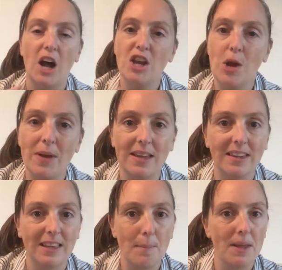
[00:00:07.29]
I know it
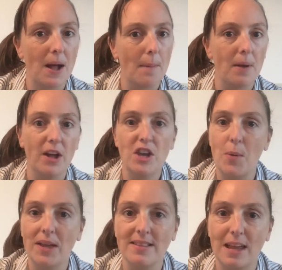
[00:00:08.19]
can step me up. I
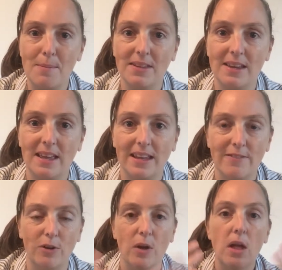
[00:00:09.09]
know it can take me to the next
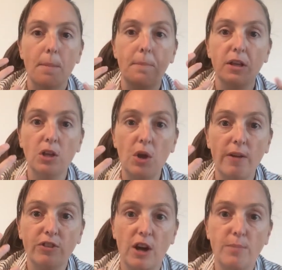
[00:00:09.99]
level, but I don't
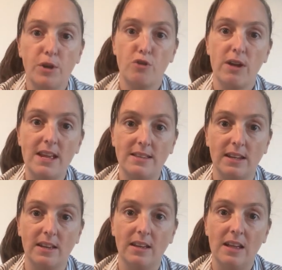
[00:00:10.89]
have time to create
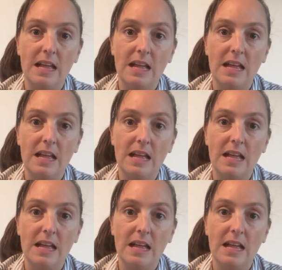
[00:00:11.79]
it.